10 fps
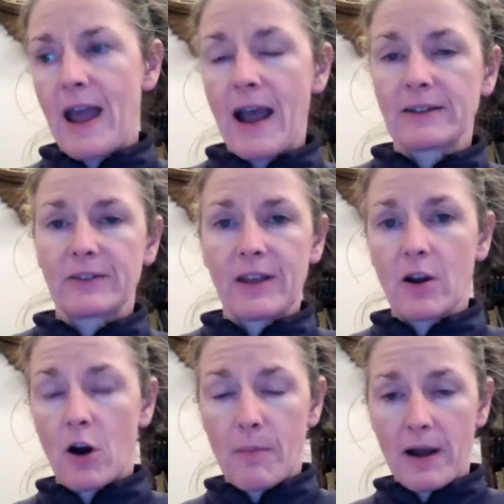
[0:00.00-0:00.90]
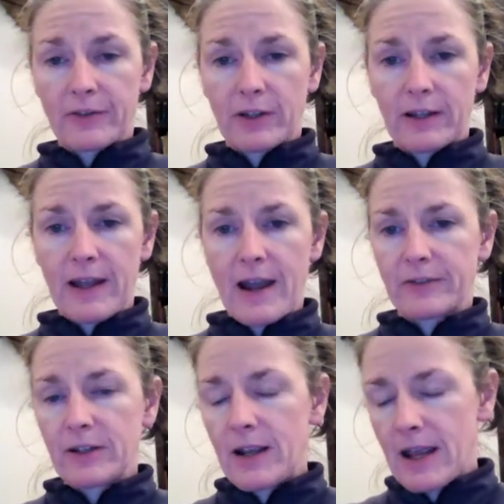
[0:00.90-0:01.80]
act as a carboxylic
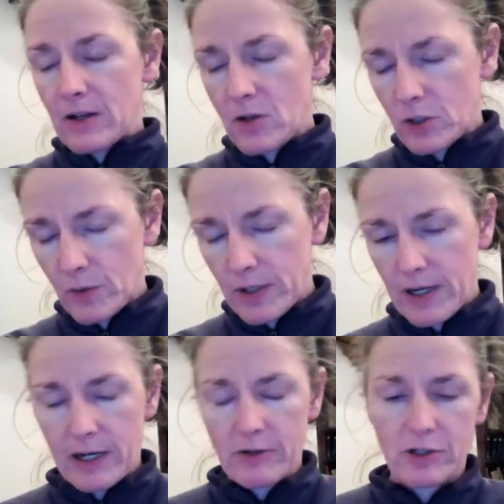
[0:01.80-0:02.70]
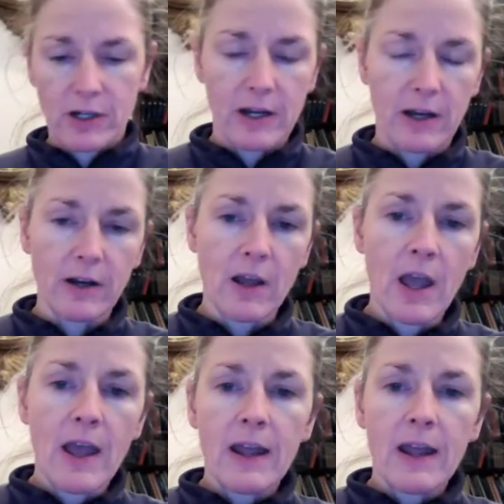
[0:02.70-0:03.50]
acid and donate a hydrogen ion.